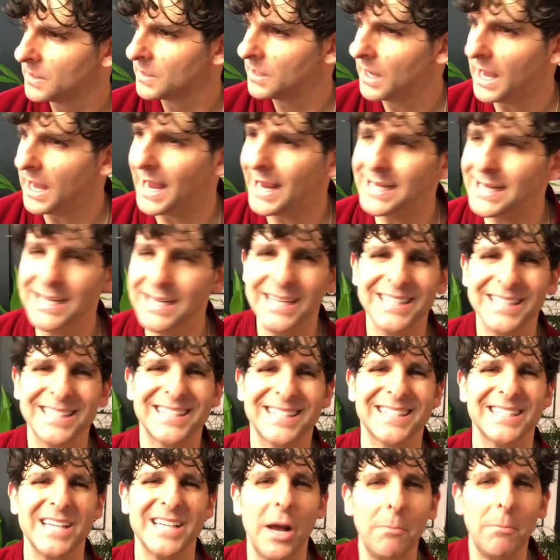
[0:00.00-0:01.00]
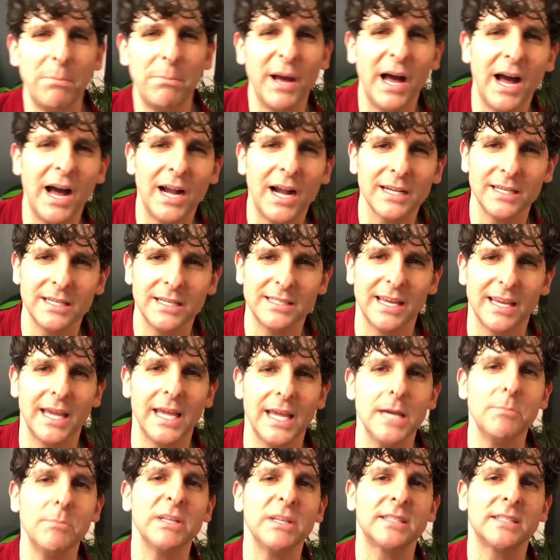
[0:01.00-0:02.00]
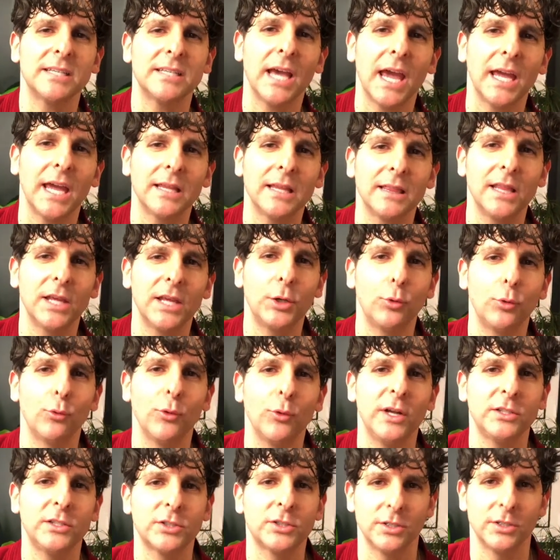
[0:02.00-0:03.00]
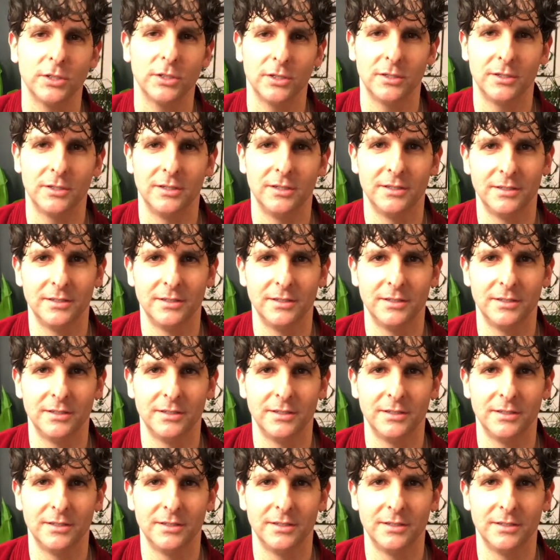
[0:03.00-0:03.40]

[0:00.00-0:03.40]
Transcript: I need somebody to imitate Little Richard.